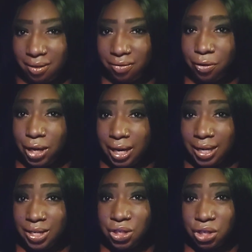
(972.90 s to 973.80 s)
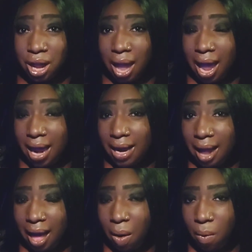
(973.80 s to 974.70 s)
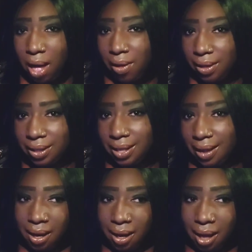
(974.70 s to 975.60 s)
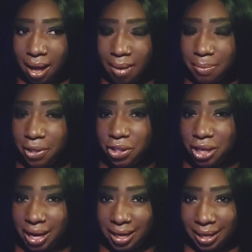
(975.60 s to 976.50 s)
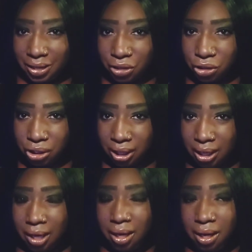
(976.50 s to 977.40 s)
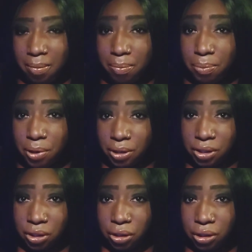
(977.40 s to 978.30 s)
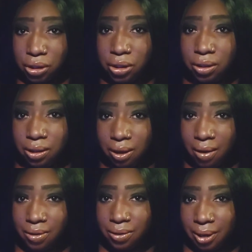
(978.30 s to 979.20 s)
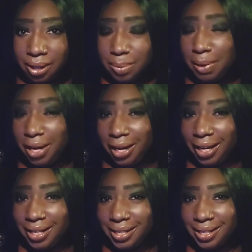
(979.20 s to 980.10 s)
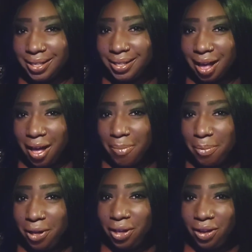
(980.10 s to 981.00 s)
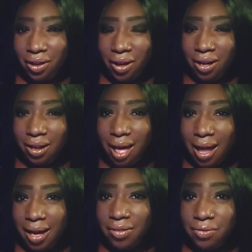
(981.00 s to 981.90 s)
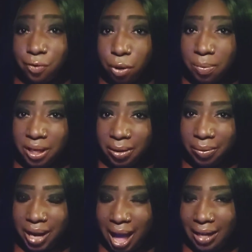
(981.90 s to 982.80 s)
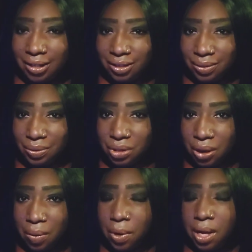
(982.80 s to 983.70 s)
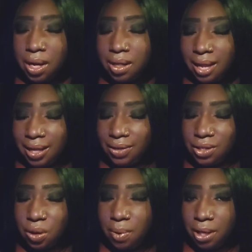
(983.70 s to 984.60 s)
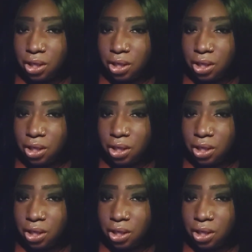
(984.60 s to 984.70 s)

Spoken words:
footage and how well it's done. I appreciate that she puts her concert experiences up online for me to react to. So thank you so much,